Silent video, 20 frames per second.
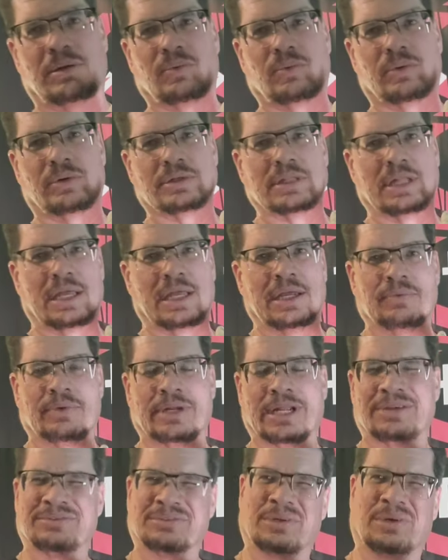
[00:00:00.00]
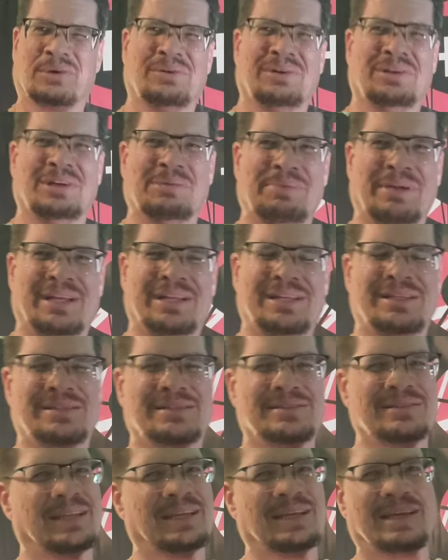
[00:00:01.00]
Wars line when I was growing up. I
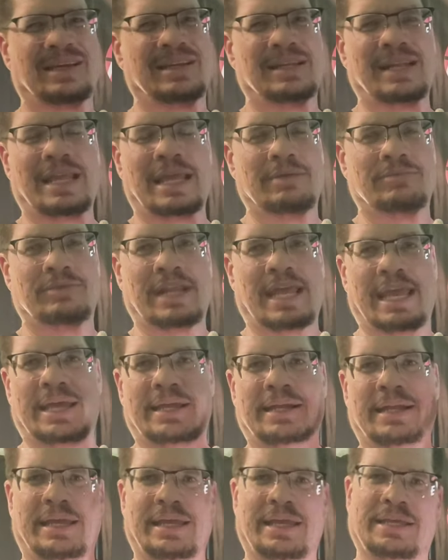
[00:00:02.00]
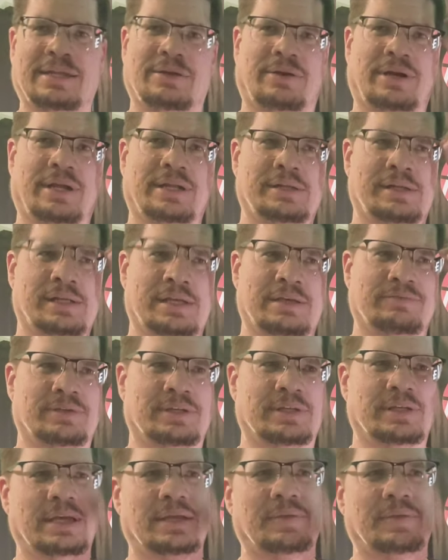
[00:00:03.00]
didn't have an AT-AT or I didn't have a